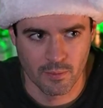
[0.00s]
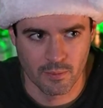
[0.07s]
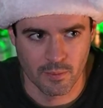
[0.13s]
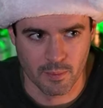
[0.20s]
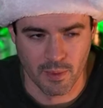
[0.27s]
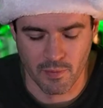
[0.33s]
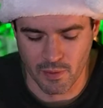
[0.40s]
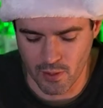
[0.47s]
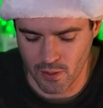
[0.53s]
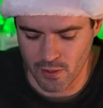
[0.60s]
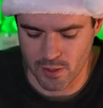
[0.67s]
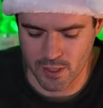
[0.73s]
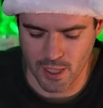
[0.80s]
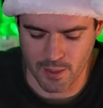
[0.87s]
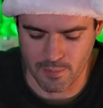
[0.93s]
I'm having a
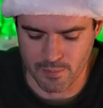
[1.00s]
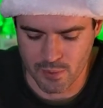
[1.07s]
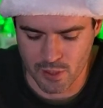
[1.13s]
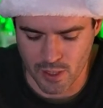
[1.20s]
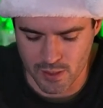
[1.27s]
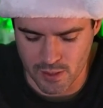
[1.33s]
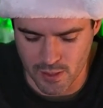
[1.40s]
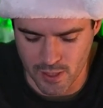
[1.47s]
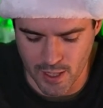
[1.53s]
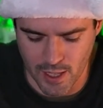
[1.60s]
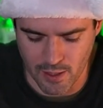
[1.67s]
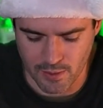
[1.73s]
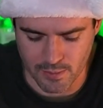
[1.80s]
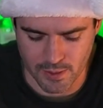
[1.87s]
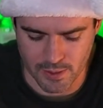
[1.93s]
hard time sussing it
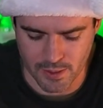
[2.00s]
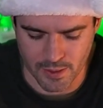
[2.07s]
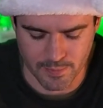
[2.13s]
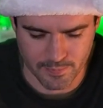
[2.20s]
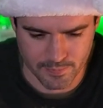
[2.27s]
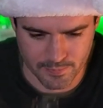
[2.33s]
out. Let me see.